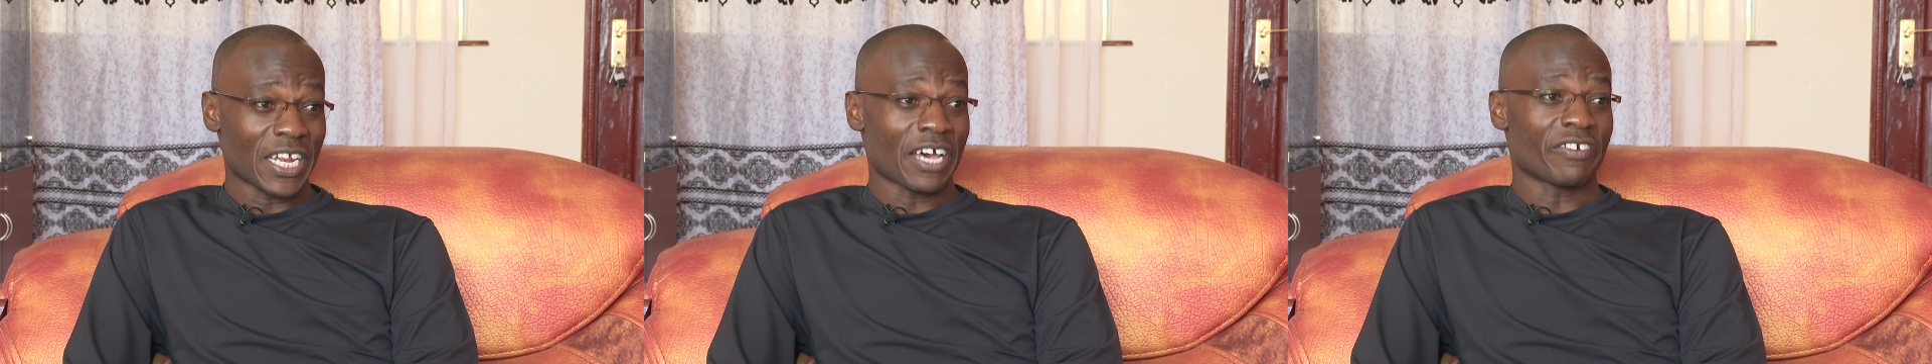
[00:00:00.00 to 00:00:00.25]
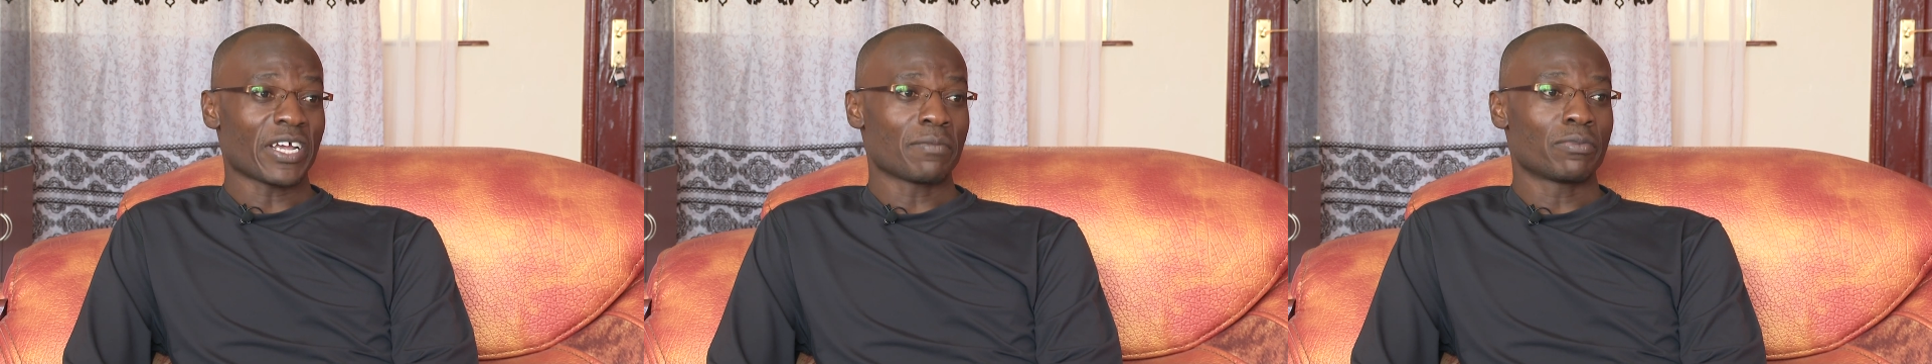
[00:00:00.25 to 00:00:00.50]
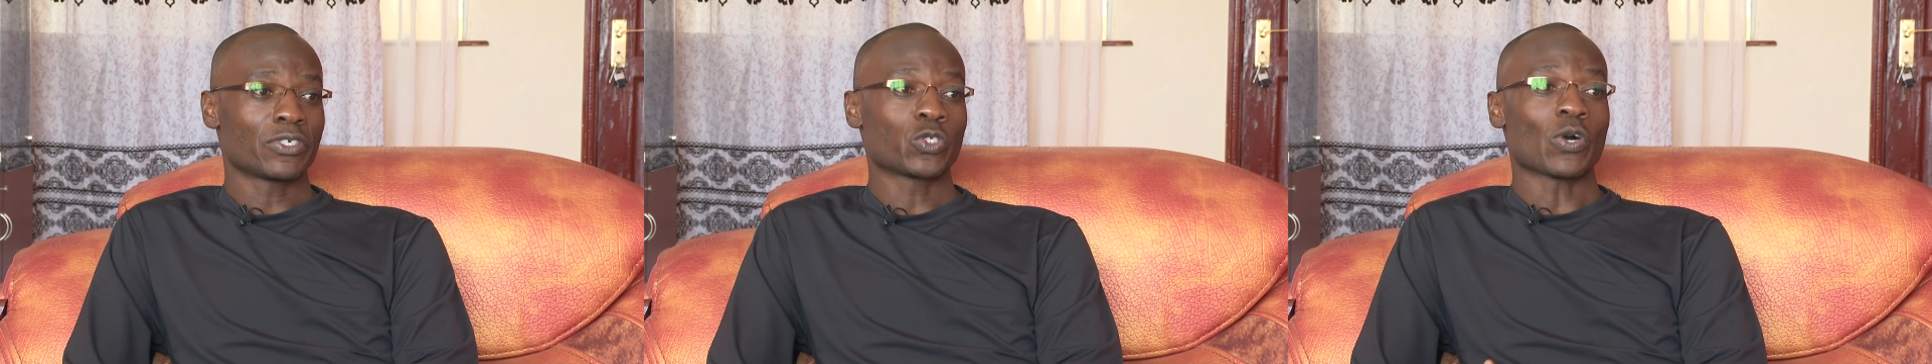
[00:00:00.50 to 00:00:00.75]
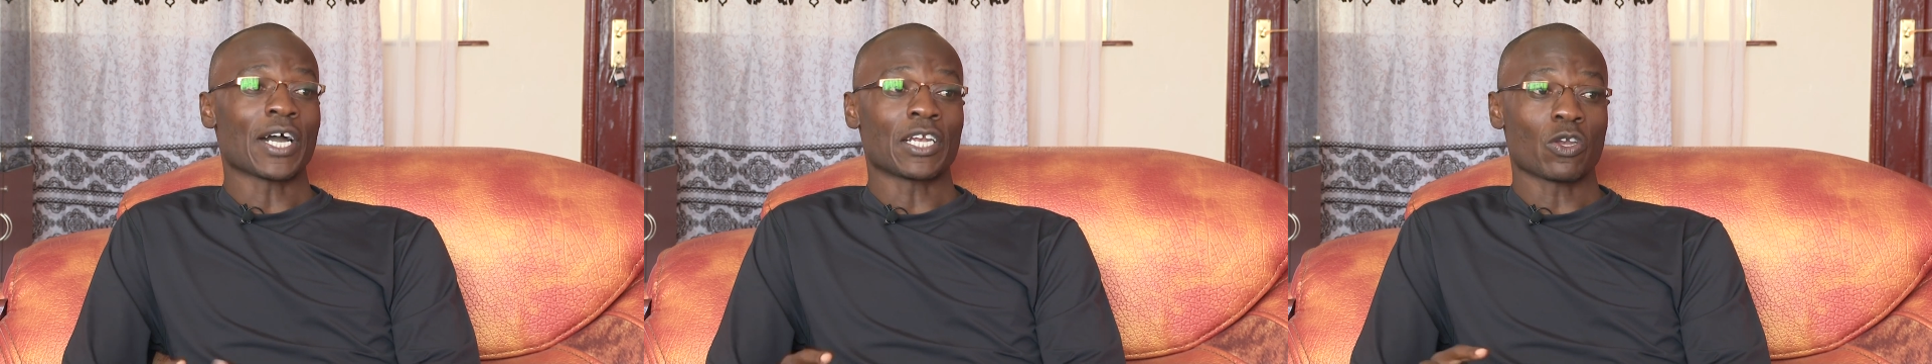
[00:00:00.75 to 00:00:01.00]
are able
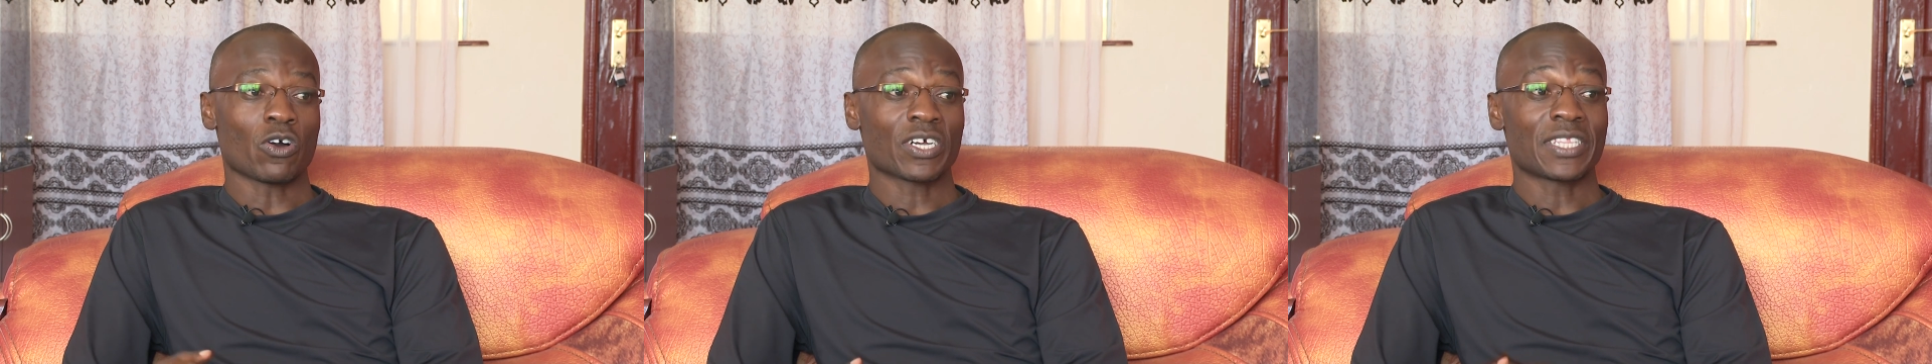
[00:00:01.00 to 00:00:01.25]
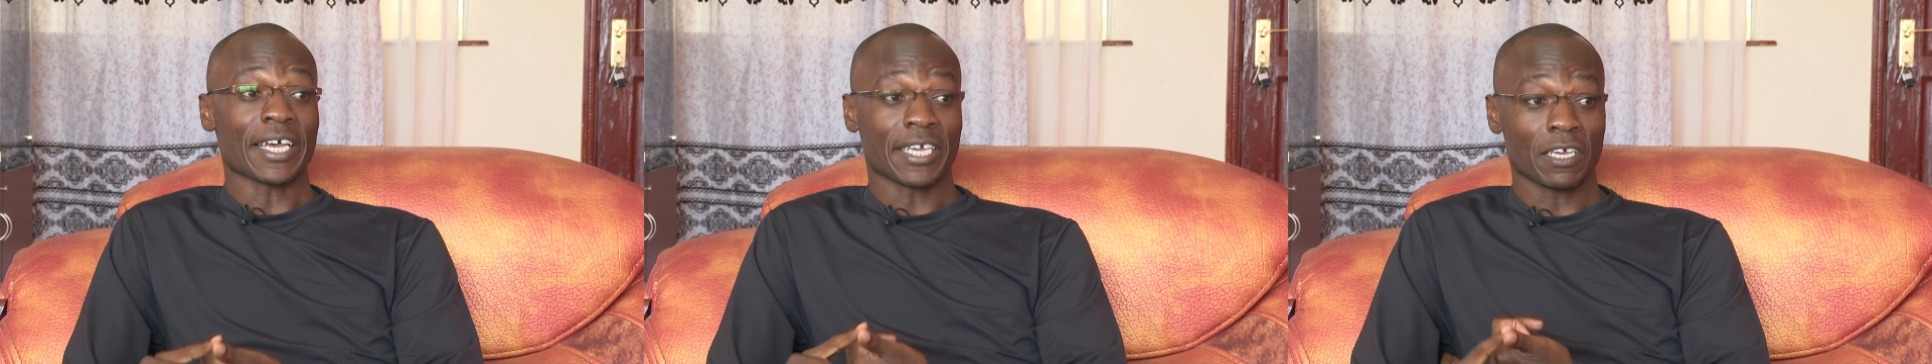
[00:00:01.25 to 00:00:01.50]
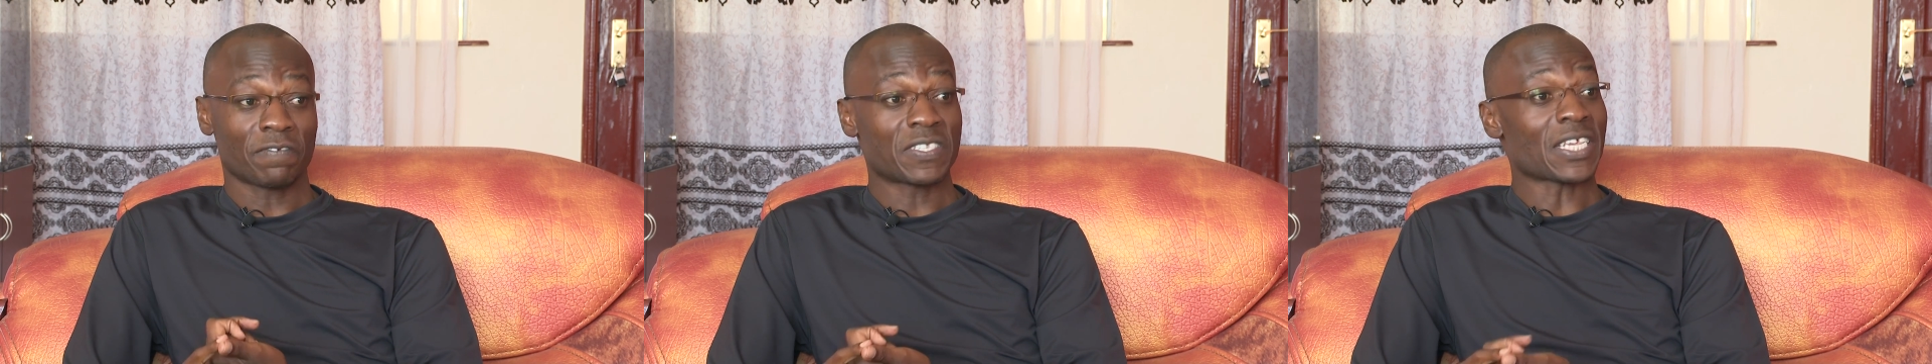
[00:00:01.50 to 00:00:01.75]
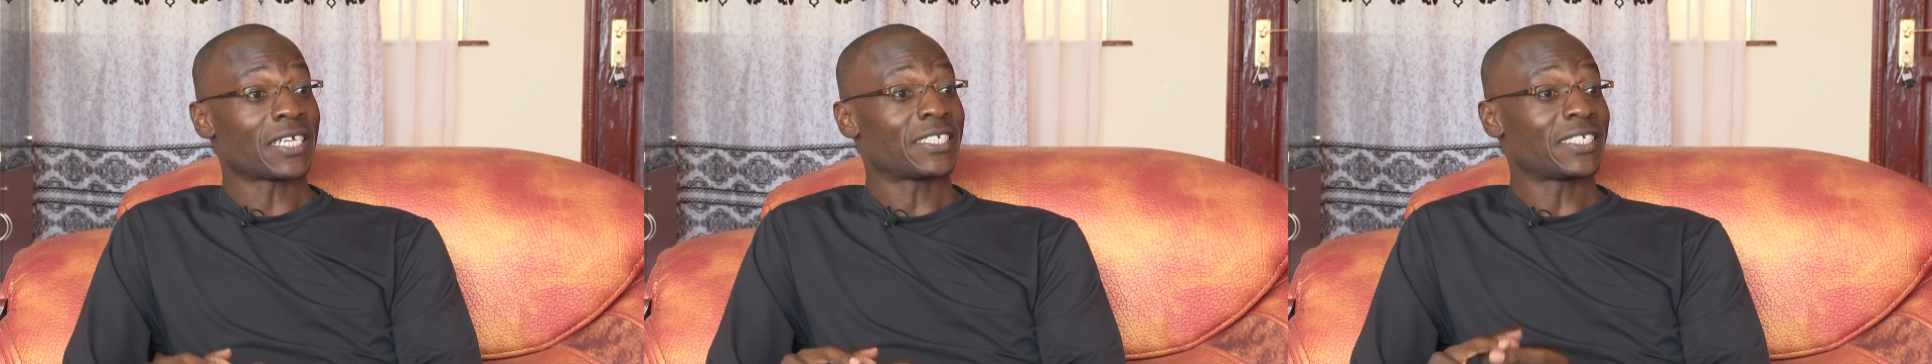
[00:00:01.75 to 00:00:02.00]
to unlock their
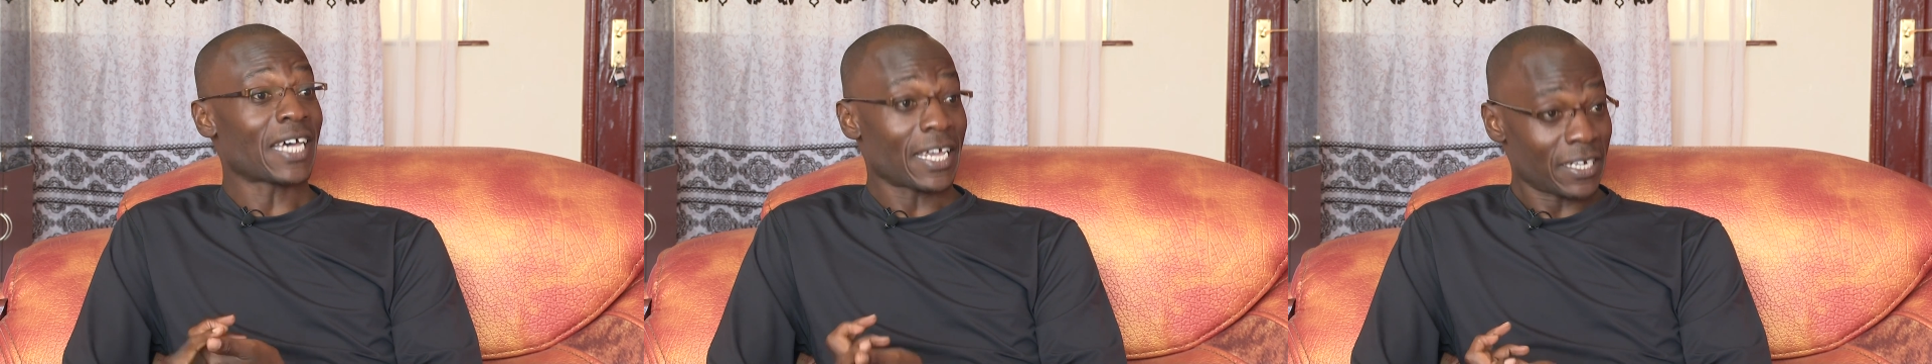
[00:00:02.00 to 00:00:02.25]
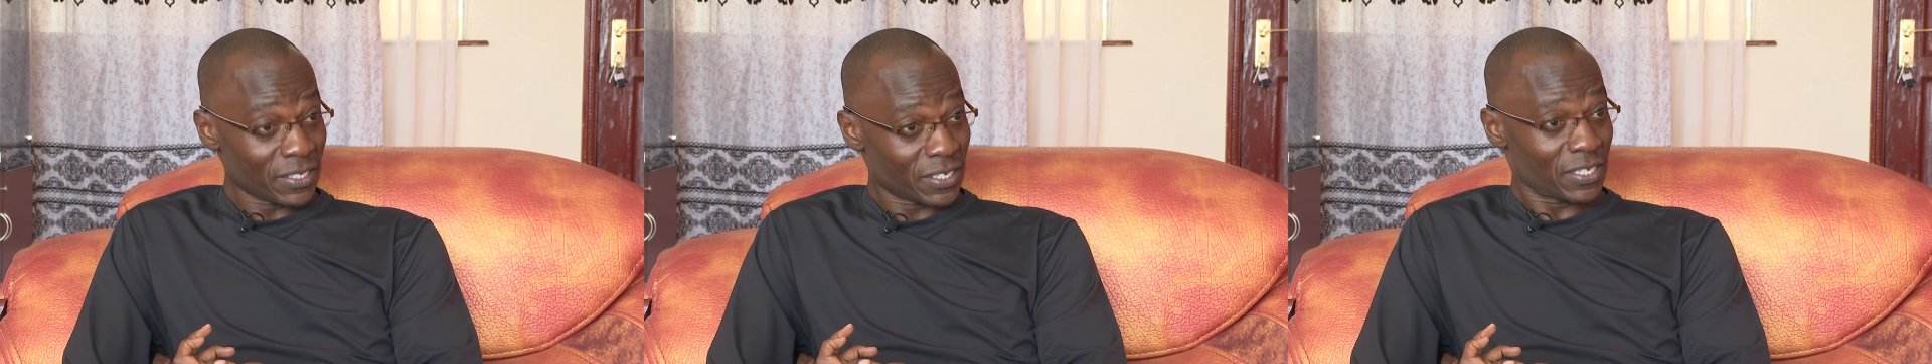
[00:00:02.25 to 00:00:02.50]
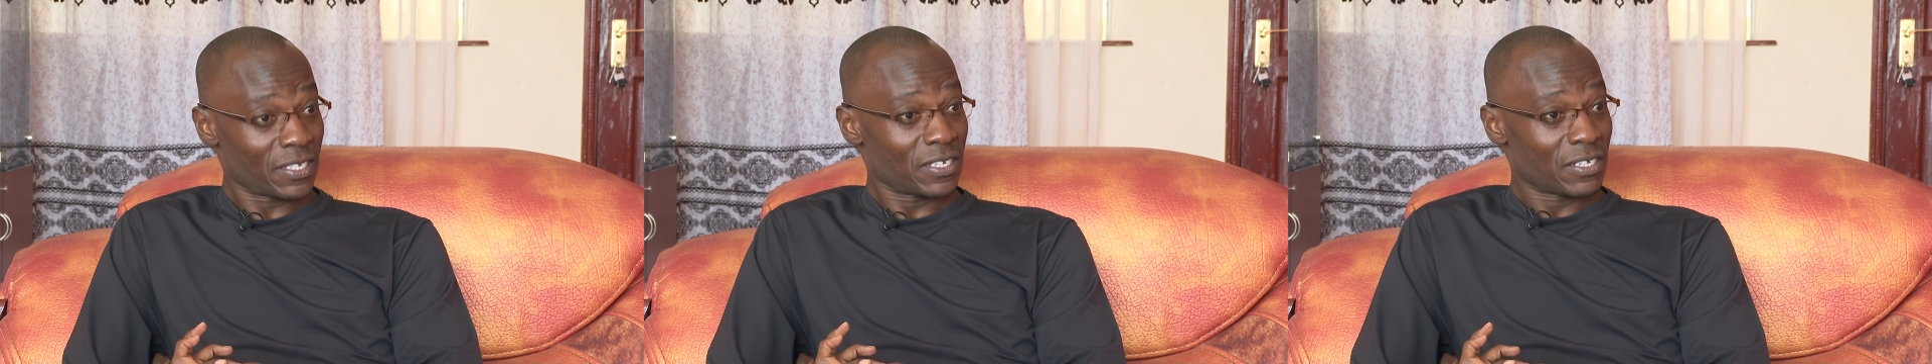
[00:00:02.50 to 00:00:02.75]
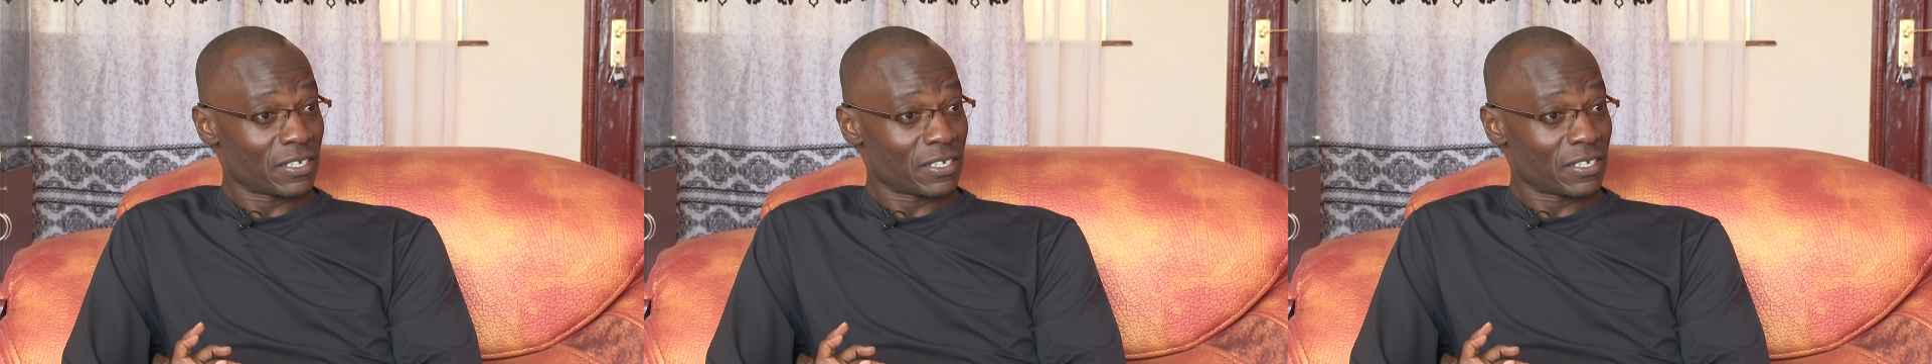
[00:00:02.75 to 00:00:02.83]
gifts and talents.